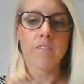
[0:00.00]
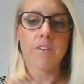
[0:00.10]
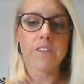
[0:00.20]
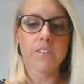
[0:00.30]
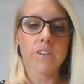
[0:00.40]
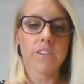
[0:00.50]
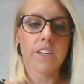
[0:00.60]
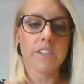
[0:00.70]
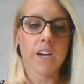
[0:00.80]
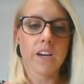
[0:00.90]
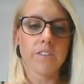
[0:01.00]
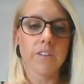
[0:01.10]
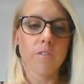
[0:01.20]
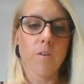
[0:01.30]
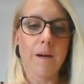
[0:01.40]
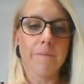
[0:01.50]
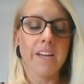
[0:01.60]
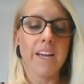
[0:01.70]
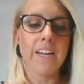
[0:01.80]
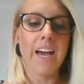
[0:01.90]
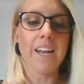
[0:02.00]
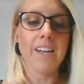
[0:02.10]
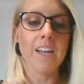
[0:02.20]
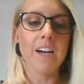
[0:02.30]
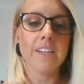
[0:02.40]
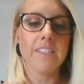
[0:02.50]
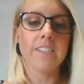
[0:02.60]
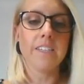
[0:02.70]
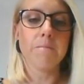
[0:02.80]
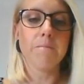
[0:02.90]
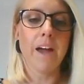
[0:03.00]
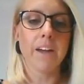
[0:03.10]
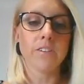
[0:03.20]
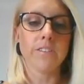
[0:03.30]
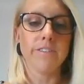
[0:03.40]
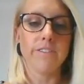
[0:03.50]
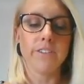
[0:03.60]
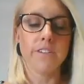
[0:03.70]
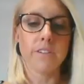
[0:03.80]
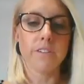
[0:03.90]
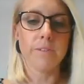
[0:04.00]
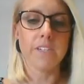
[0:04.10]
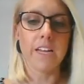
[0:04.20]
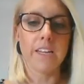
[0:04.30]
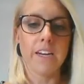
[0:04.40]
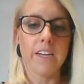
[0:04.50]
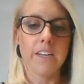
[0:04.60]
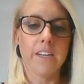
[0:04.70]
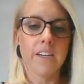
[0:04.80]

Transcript: Research their dietary requirement and analyse its impact on food and hospitality